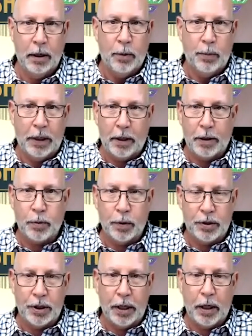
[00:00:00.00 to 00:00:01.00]
because we're
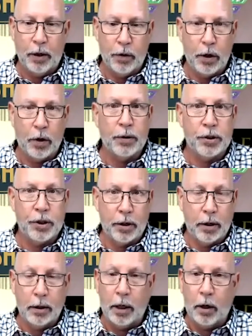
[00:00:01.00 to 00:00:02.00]
seeing those that are,
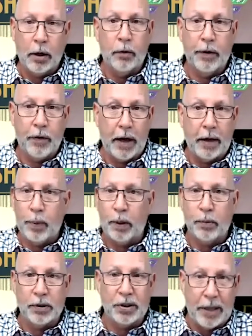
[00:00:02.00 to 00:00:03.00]
you know, and we've had people
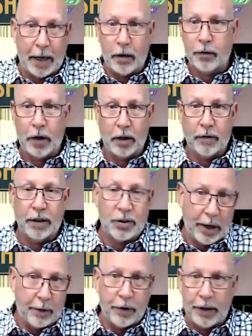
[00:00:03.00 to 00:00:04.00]
stand in front of us
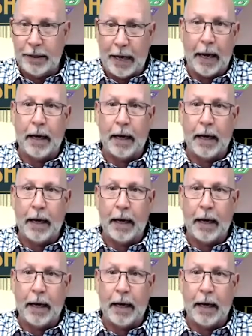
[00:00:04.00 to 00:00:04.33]
every day,